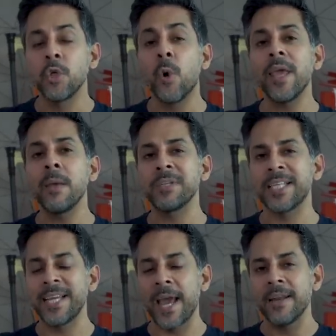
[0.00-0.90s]
you're able
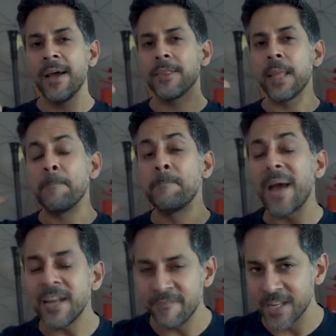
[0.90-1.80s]
to get the
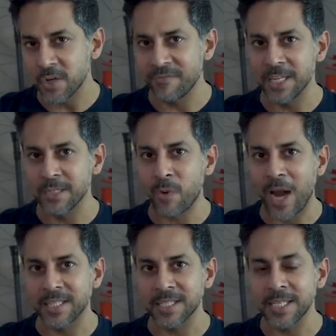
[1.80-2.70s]
benefits of these
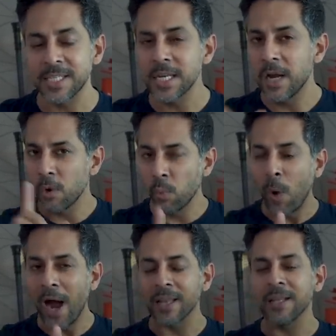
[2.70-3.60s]
practices
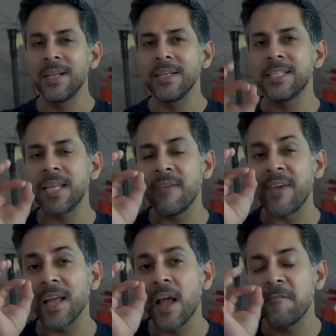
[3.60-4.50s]
while
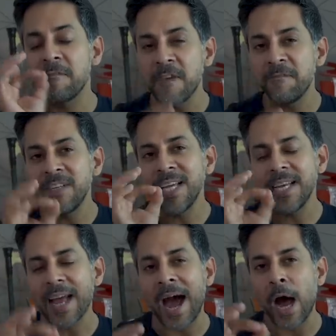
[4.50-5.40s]
saving
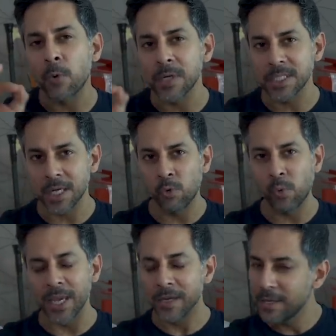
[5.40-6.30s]
15 hours a
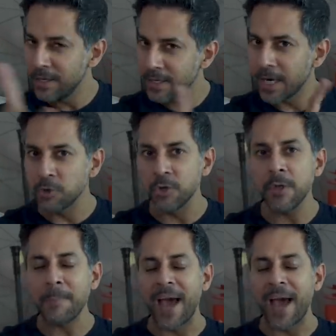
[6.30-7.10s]
week. Now do the